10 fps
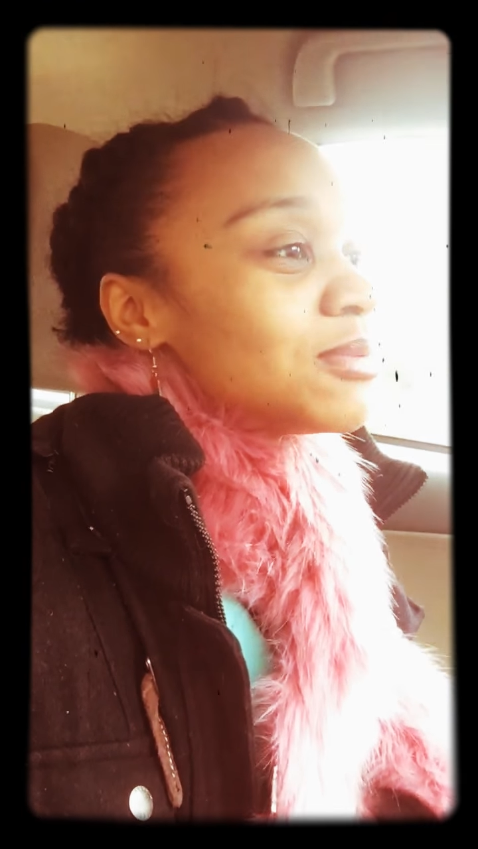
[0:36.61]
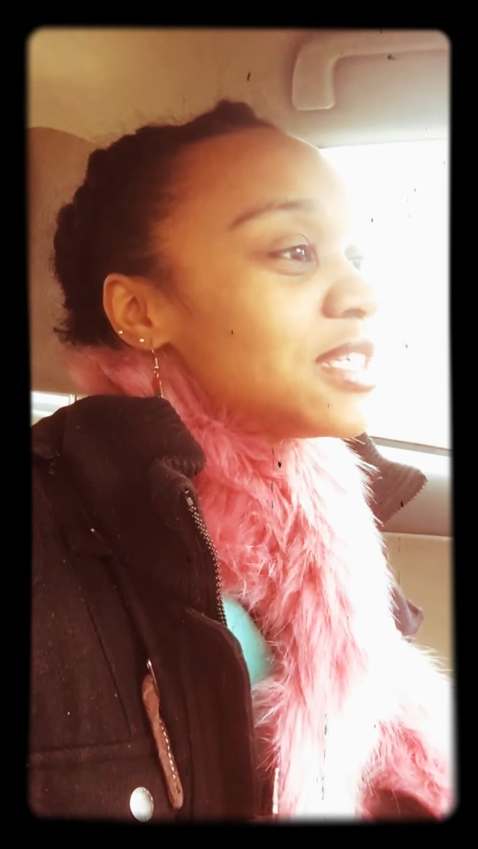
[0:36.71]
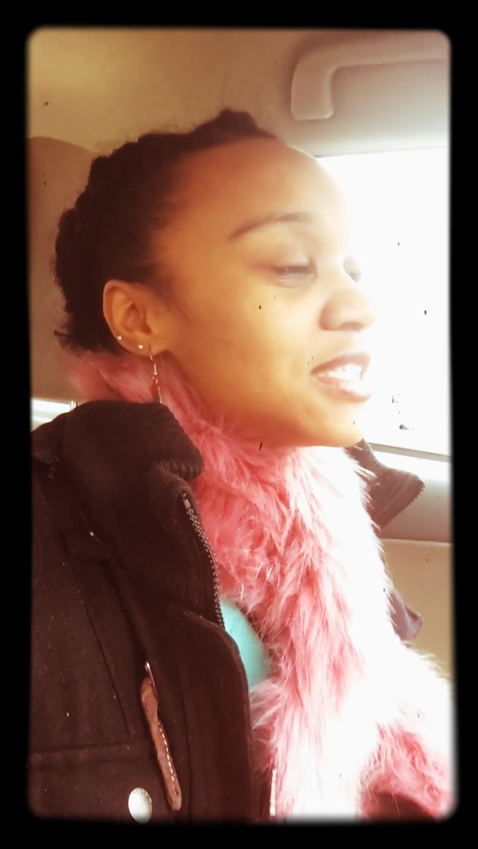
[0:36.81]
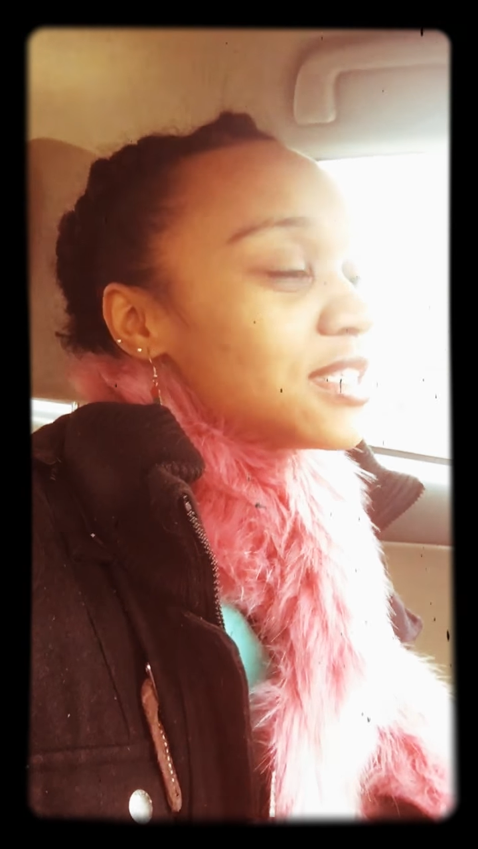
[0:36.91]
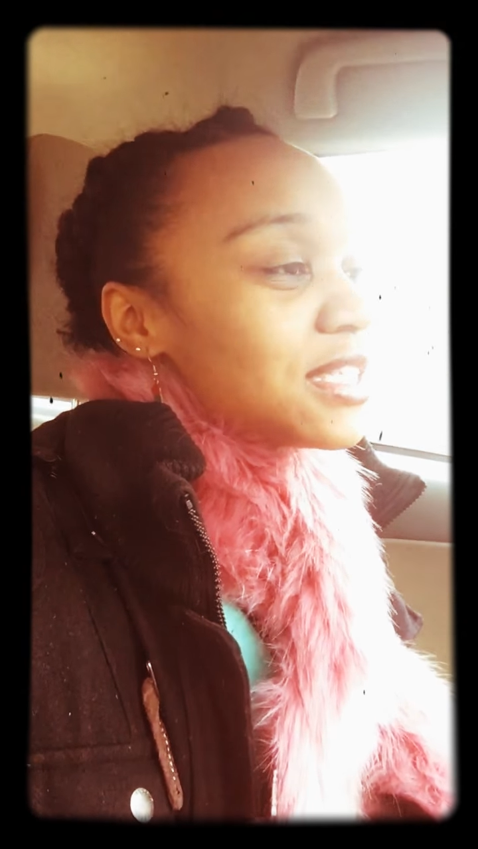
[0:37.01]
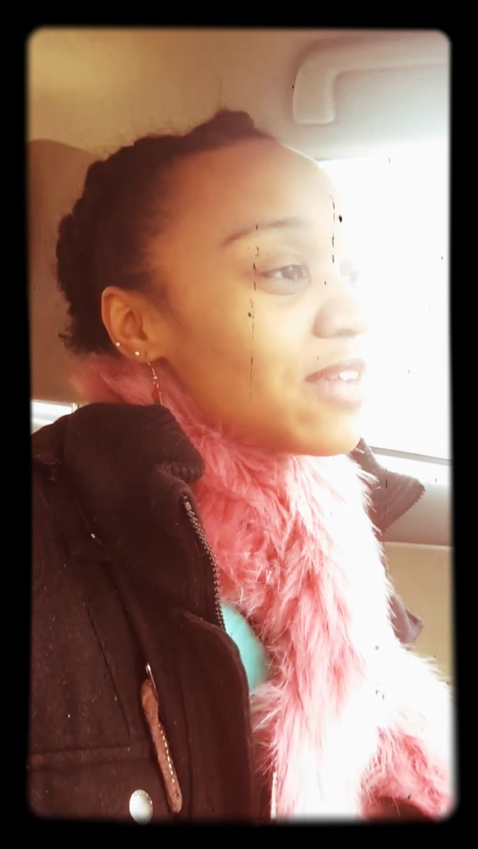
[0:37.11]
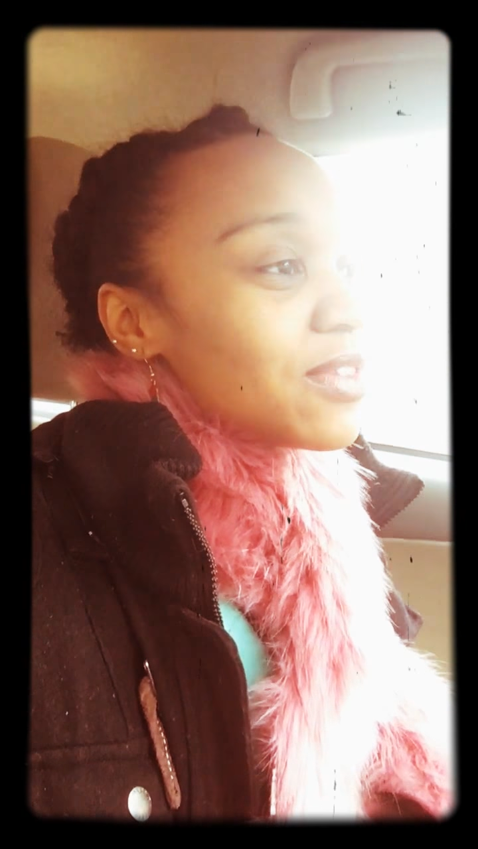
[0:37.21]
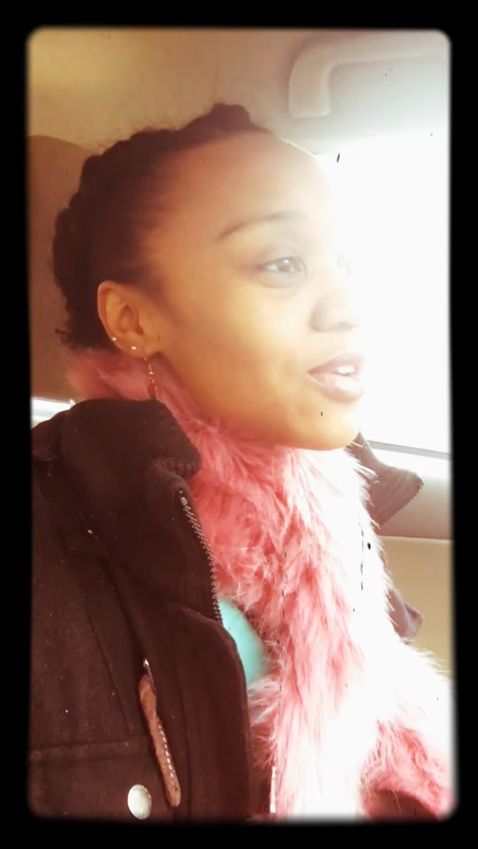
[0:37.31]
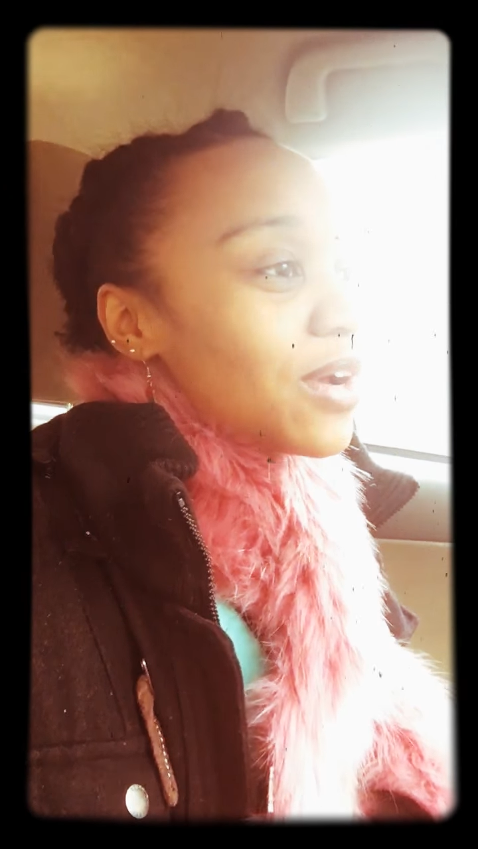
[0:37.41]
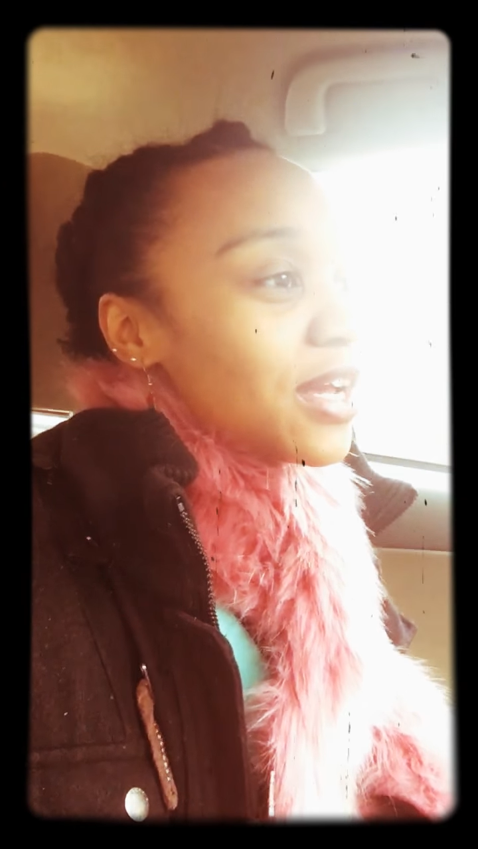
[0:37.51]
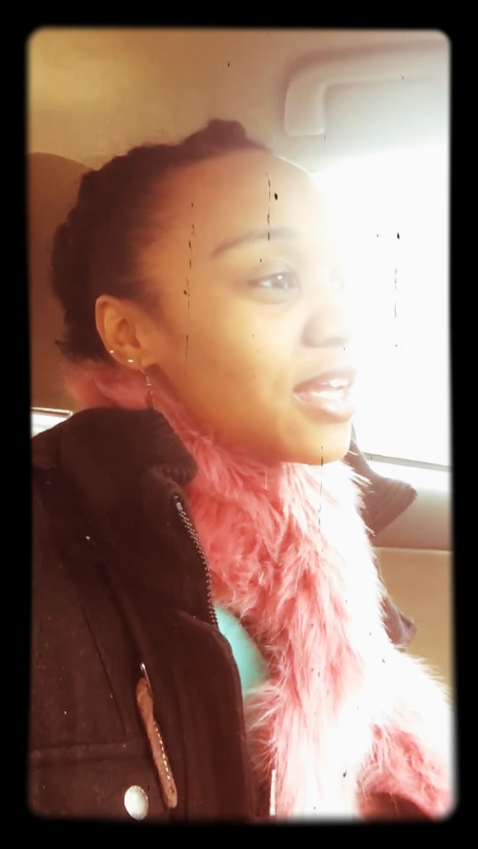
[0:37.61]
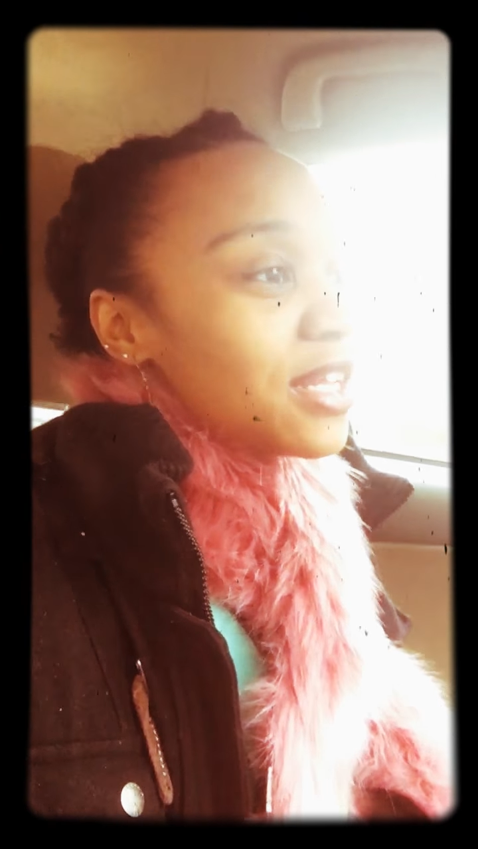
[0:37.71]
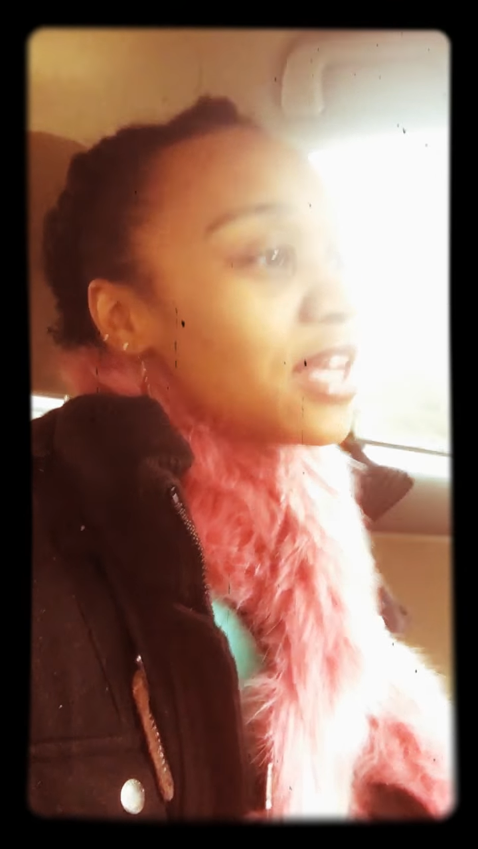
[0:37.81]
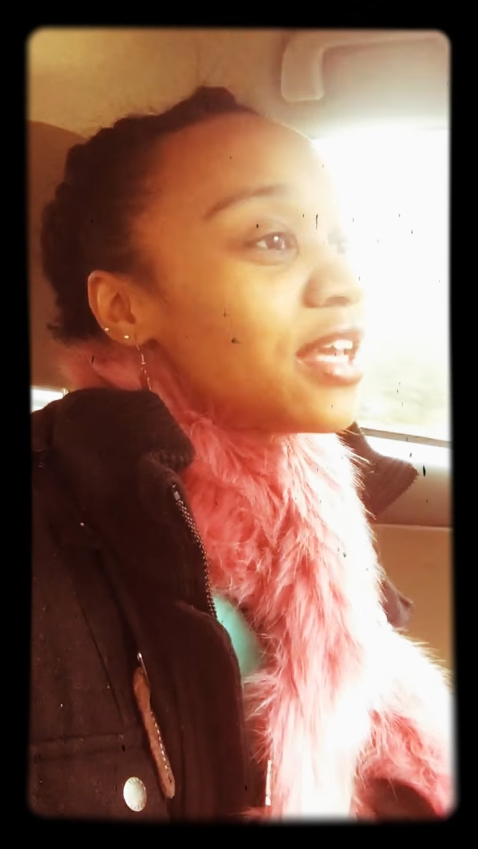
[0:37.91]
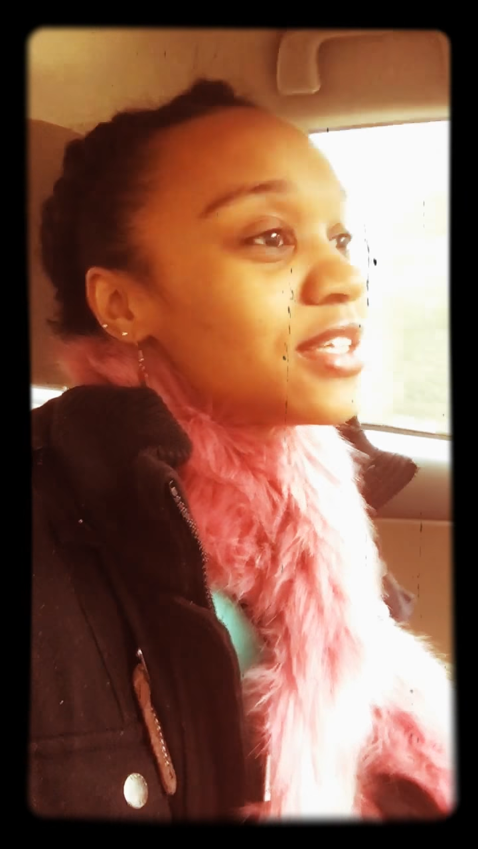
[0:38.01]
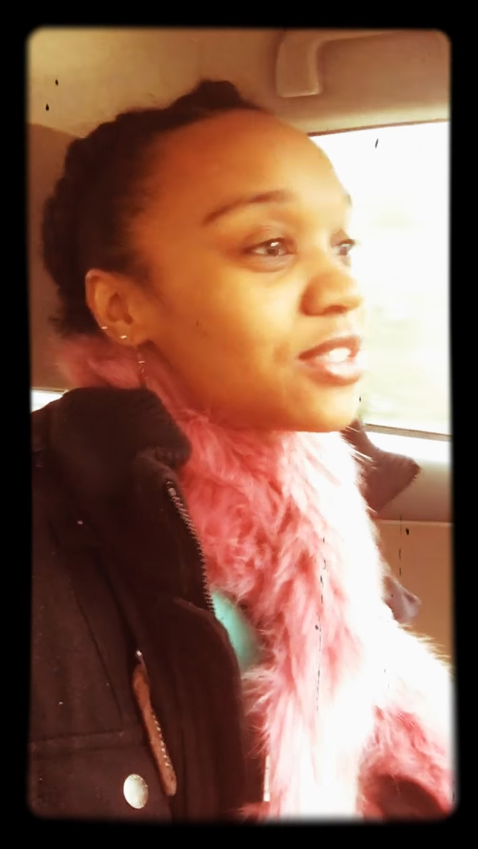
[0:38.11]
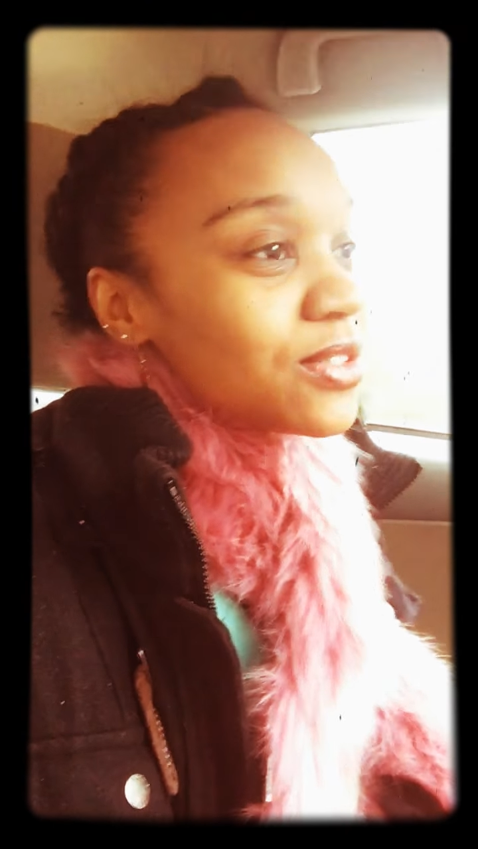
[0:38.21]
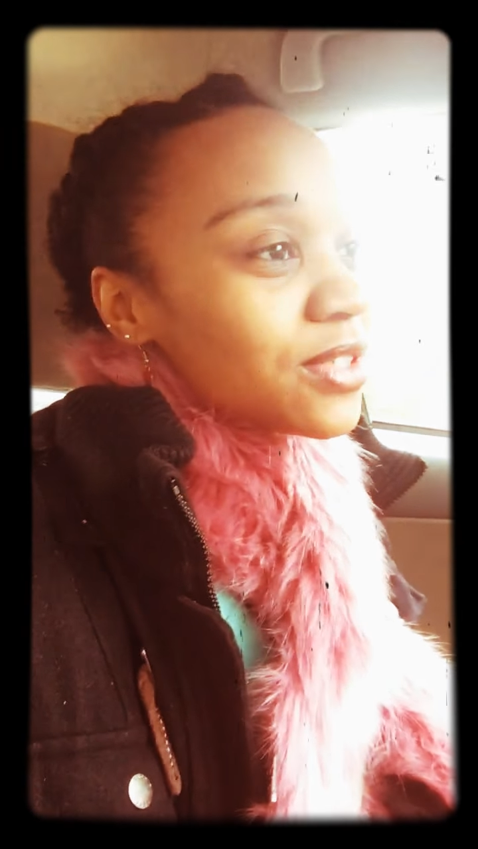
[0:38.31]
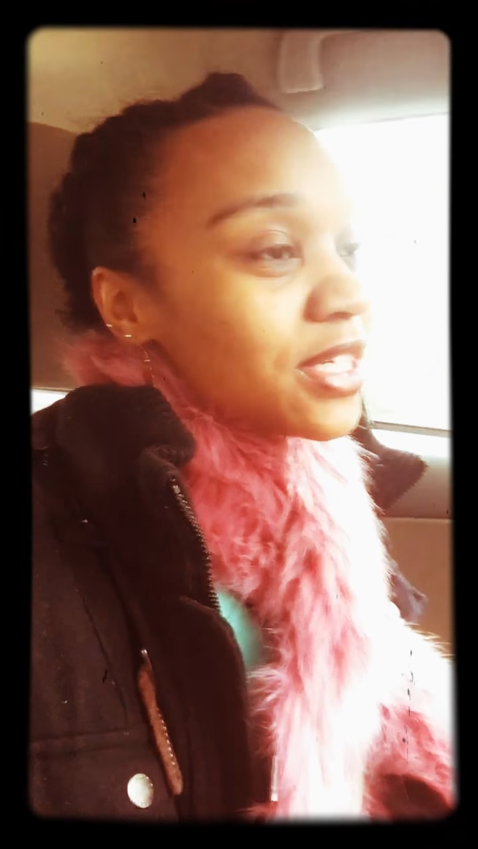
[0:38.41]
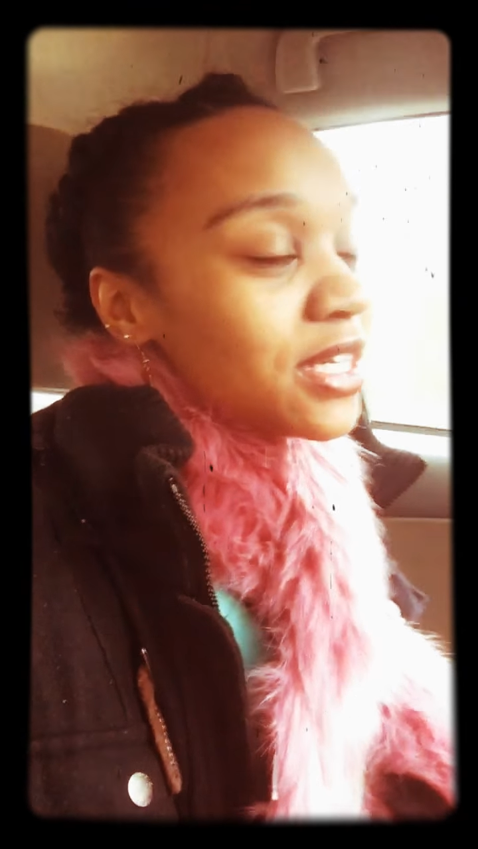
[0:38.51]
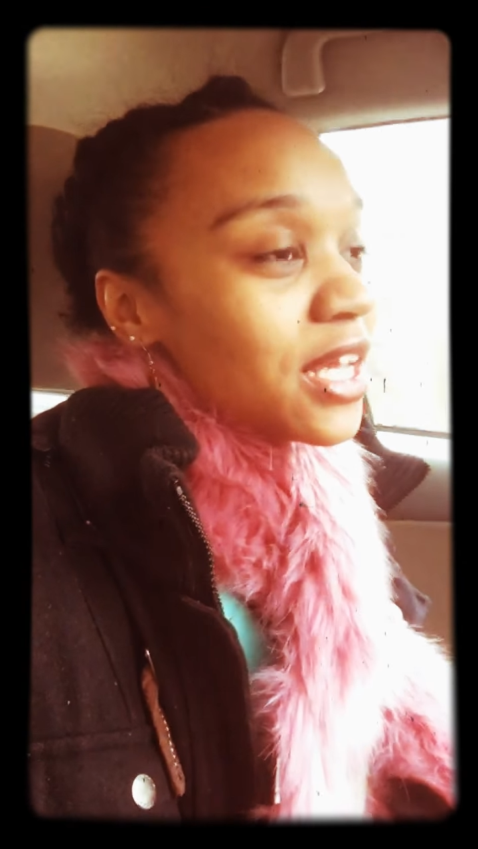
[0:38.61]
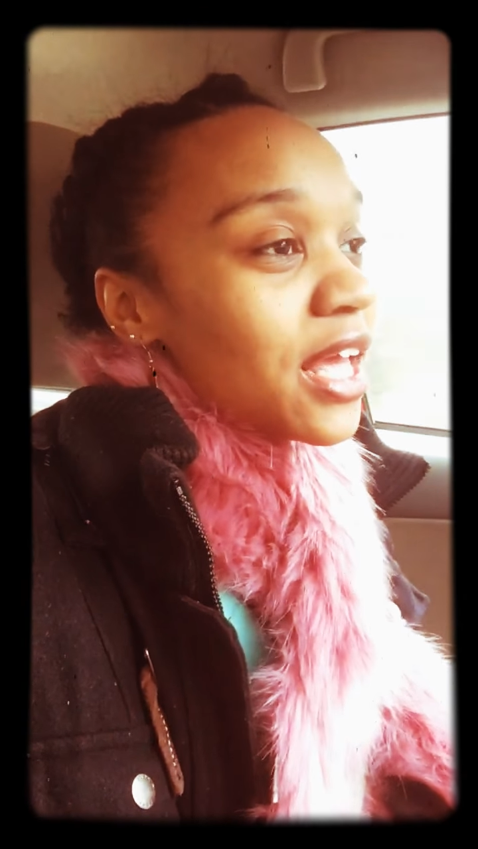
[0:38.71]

I'm teaching seventh grade history,